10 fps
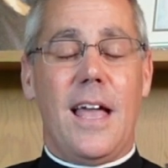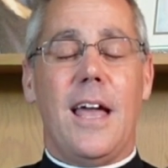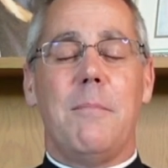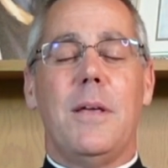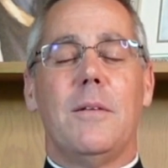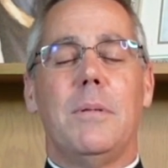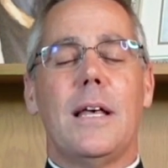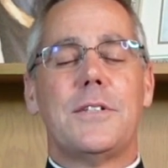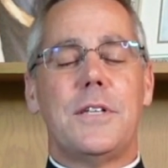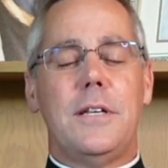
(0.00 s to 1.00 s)
And may the
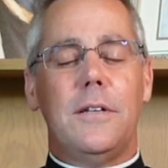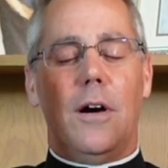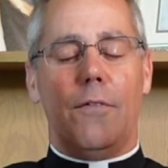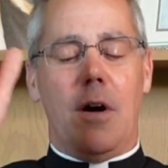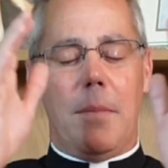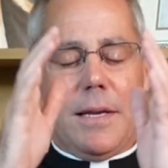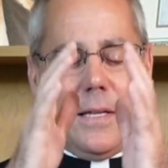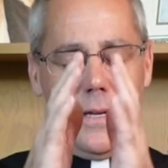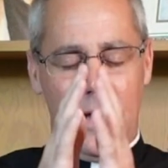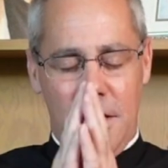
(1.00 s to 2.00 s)
blessing of
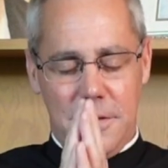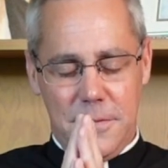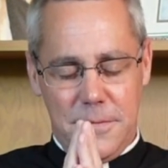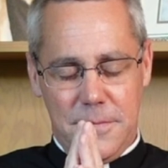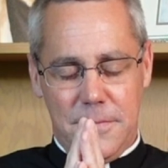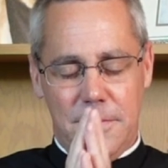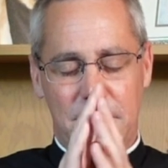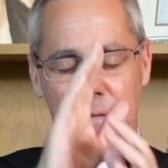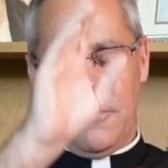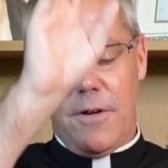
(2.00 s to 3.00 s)
Almighty God,
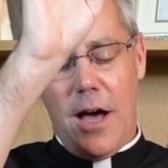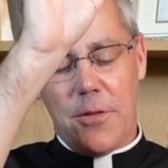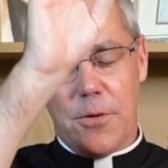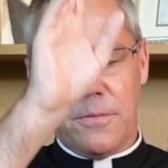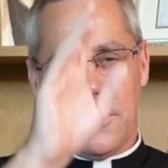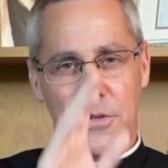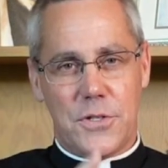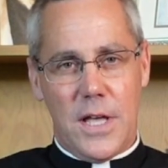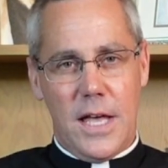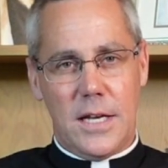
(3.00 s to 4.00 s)
the Father, the
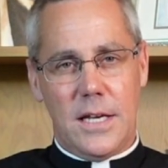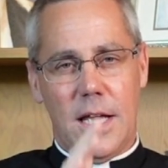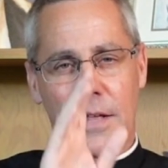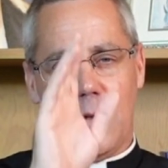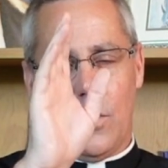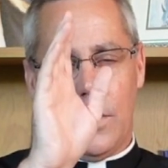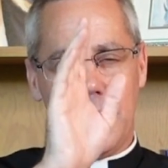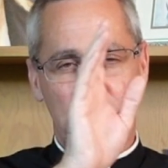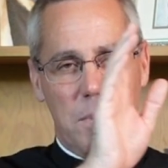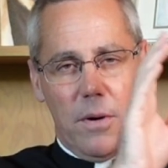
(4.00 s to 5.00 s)
Son, and the Holy
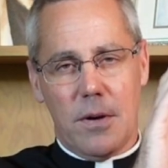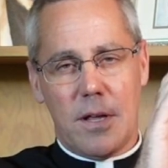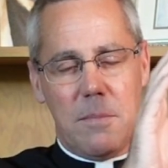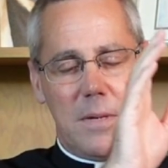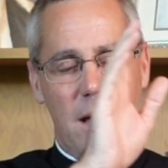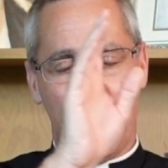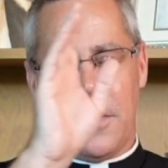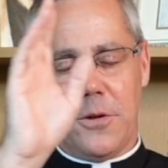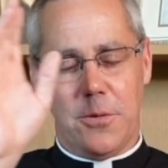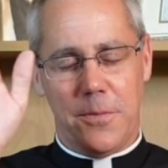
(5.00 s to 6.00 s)
Spirit come down
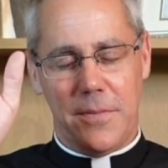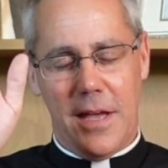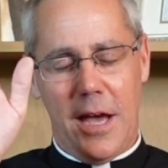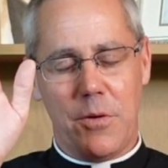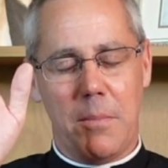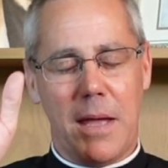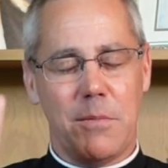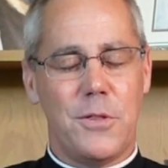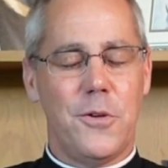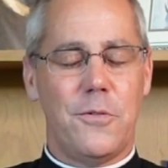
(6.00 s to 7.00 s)
on you and remain
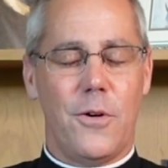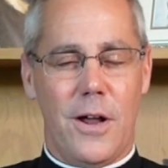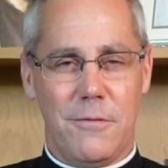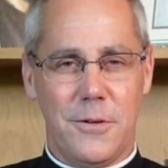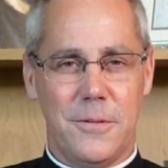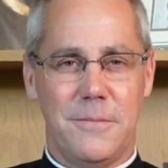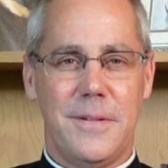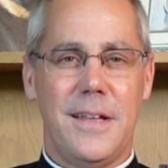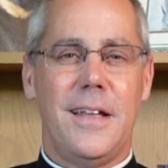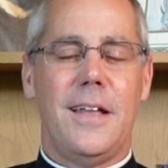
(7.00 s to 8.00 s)
with you forever.
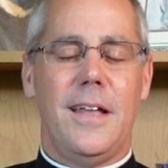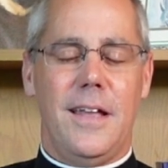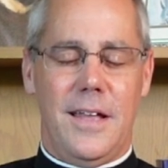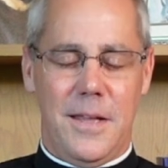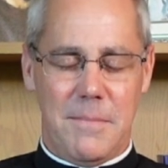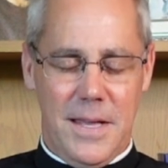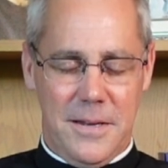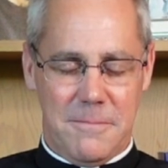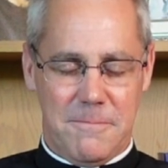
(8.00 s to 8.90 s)
Amen.